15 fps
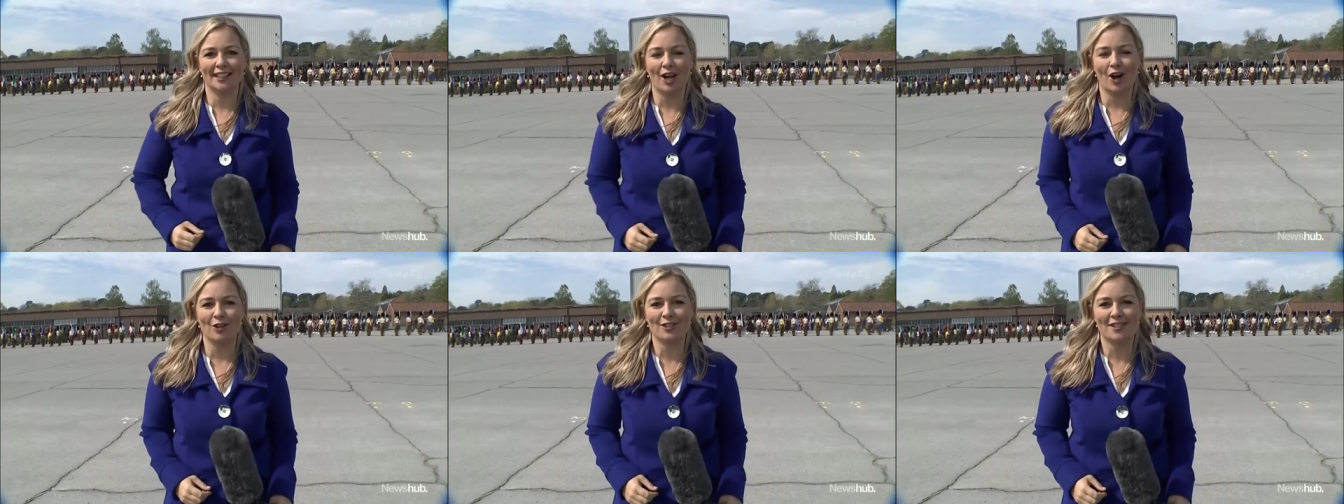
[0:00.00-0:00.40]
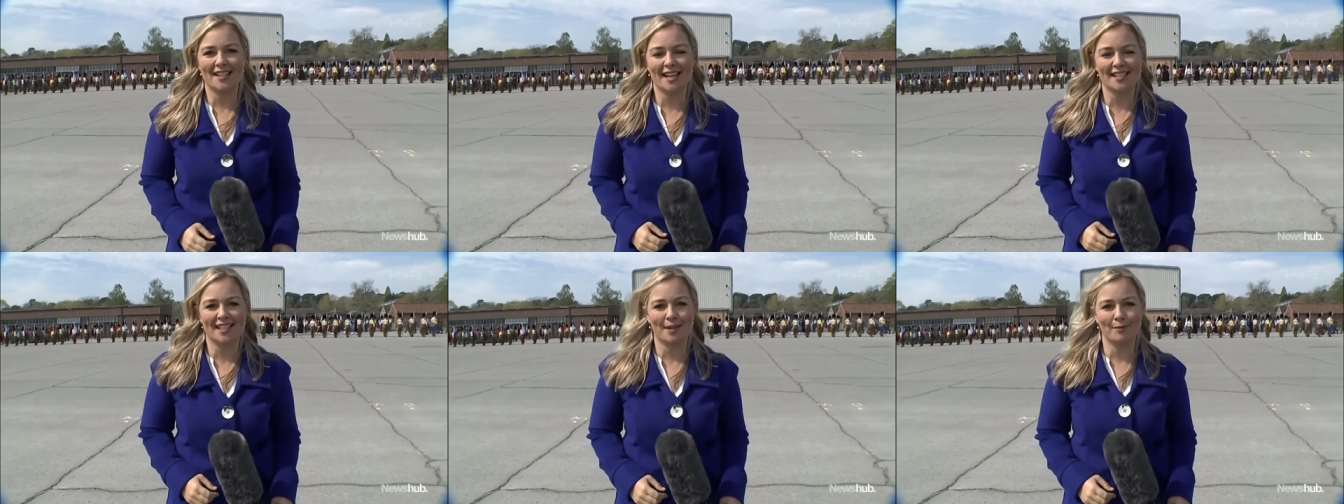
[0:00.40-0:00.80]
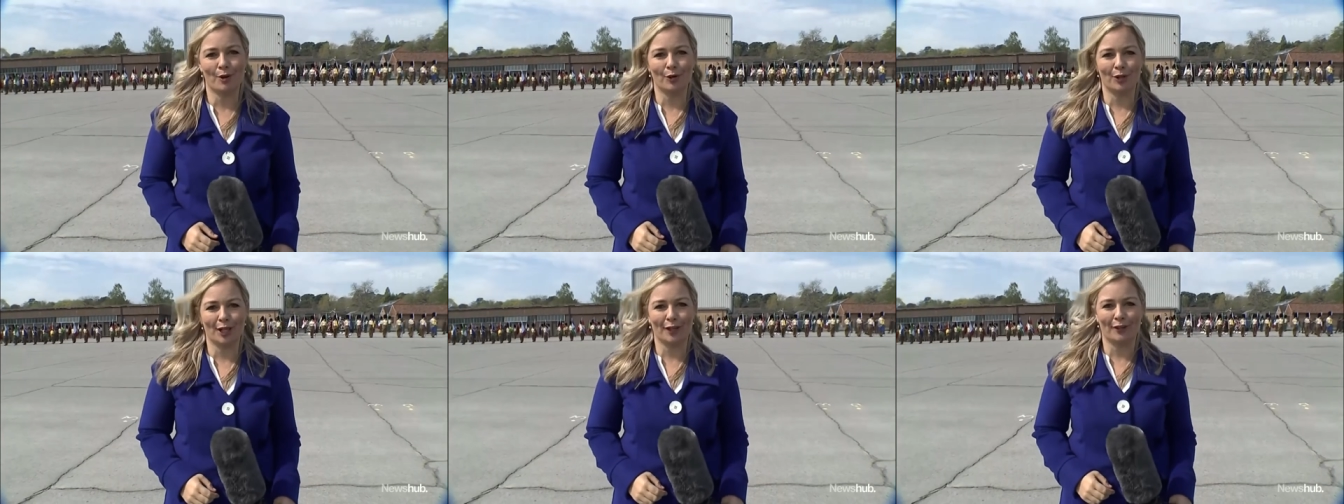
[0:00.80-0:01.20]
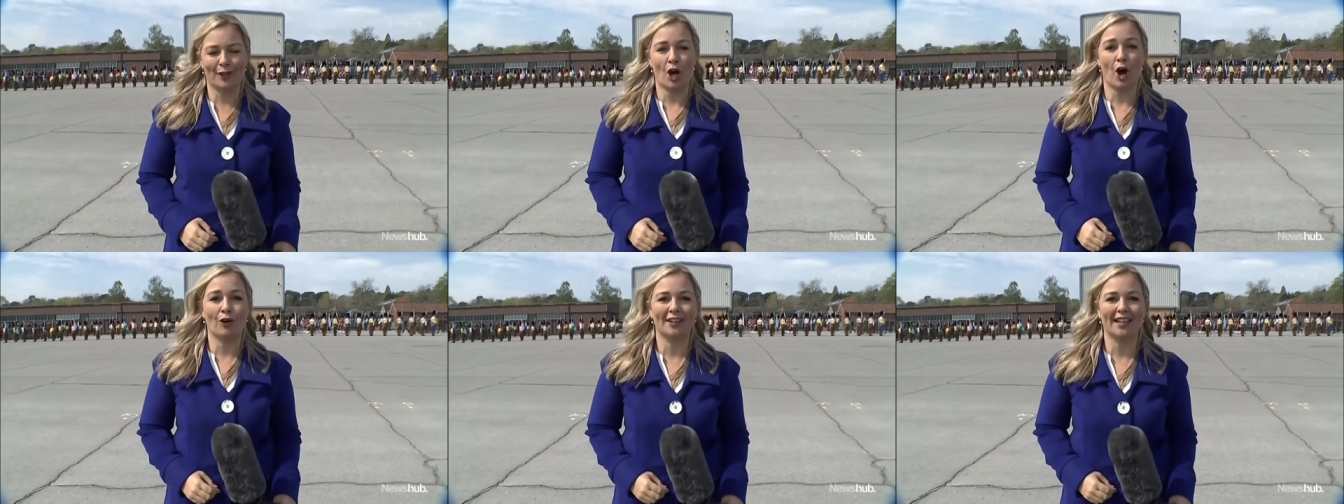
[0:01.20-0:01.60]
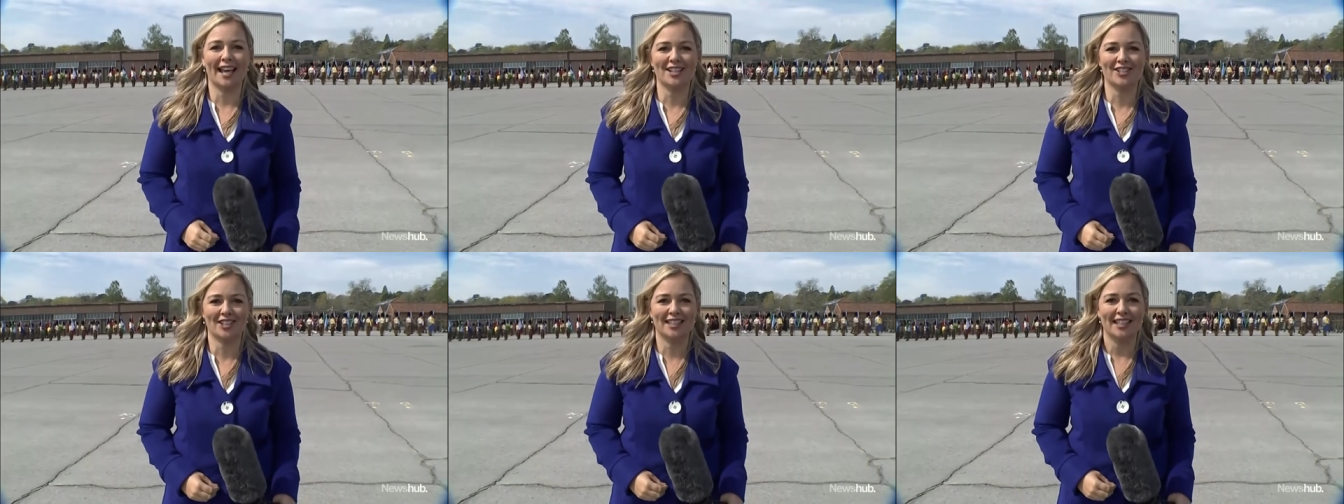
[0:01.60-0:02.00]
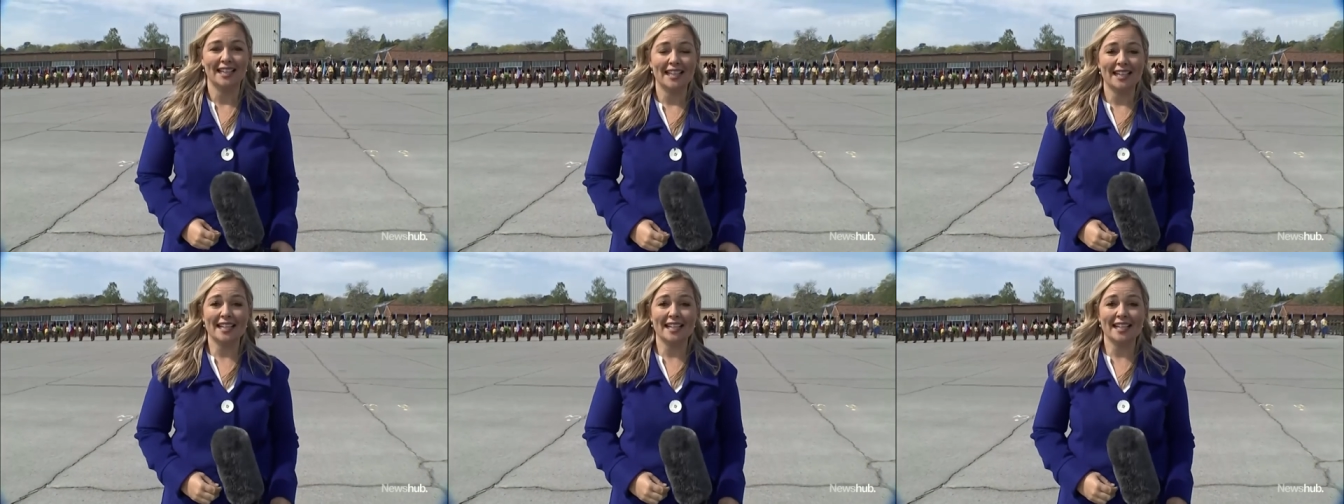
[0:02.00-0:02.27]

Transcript: on Saturday morning at the coronation.